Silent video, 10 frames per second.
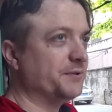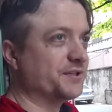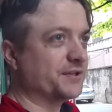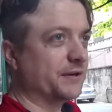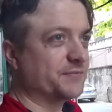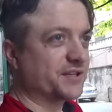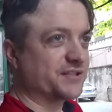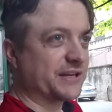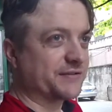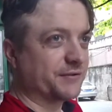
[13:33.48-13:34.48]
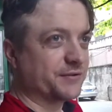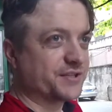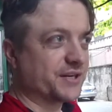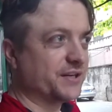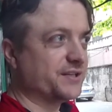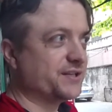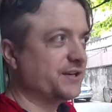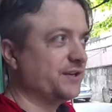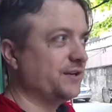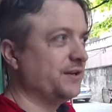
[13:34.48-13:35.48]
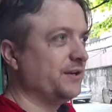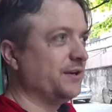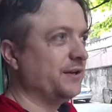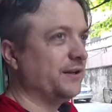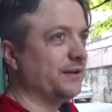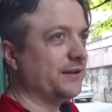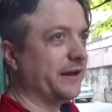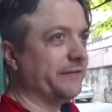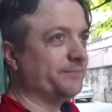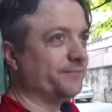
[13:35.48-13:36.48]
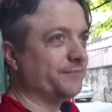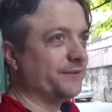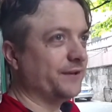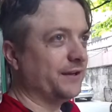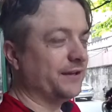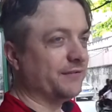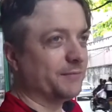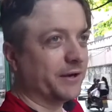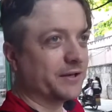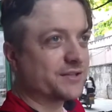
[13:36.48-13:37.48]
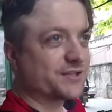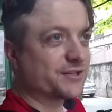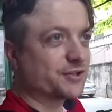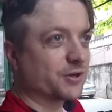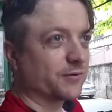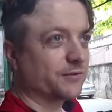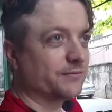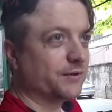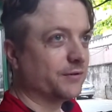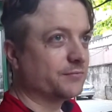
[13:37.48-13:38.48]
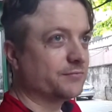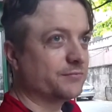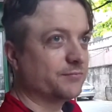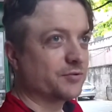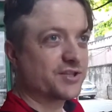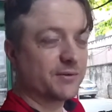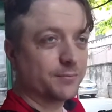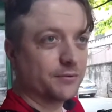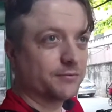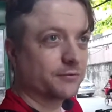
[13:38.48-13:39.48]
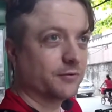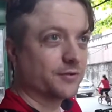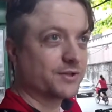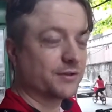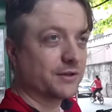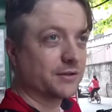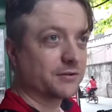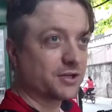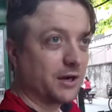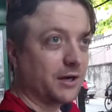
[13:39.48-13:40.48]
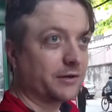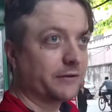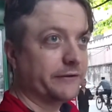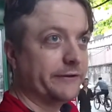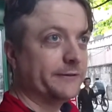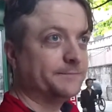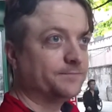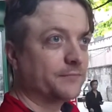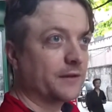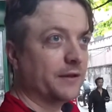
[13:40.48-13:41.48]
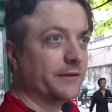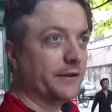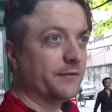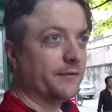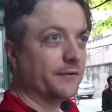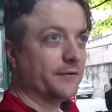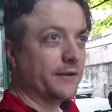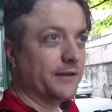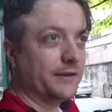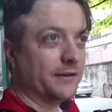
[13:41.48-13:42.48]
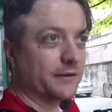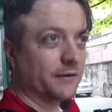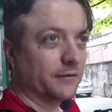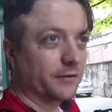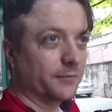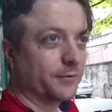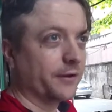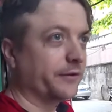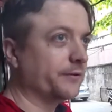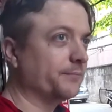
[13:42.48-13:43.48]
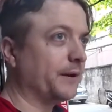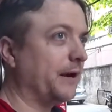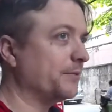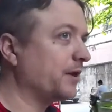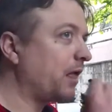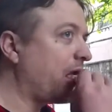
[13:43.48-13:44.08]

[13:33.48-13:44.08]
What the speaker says: become successful in their studies. And even my autistic children, more simple goals that they can talk, and their little brother, Bobby,